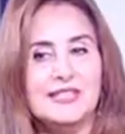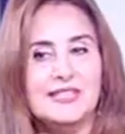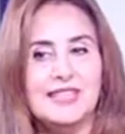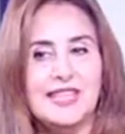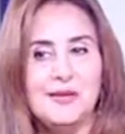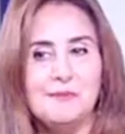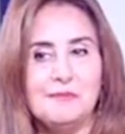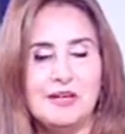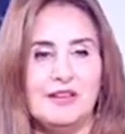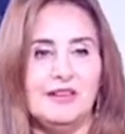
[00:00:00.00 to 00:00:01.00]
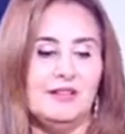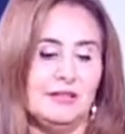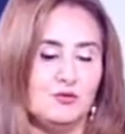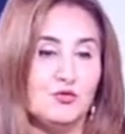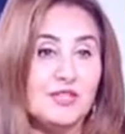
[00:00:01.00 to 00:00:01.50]
the same
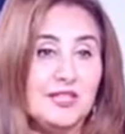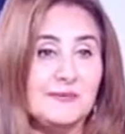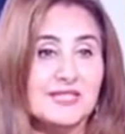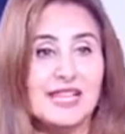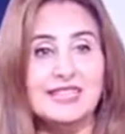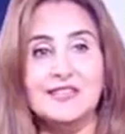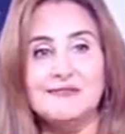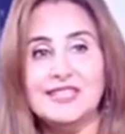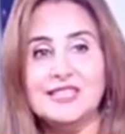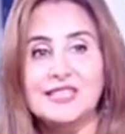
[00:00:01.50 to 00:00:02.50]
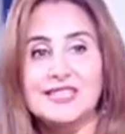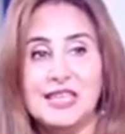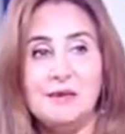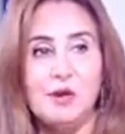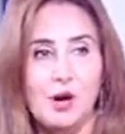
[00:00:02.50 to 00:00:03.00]
dreams, and they face the
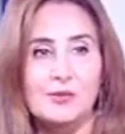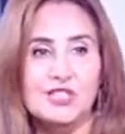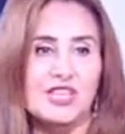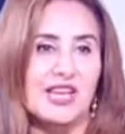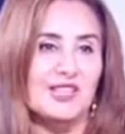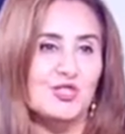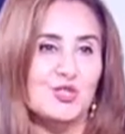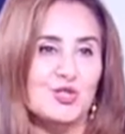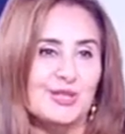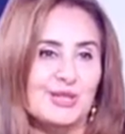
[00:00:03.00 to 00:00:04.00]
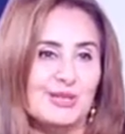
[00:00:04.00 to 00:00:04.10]
same common challenges?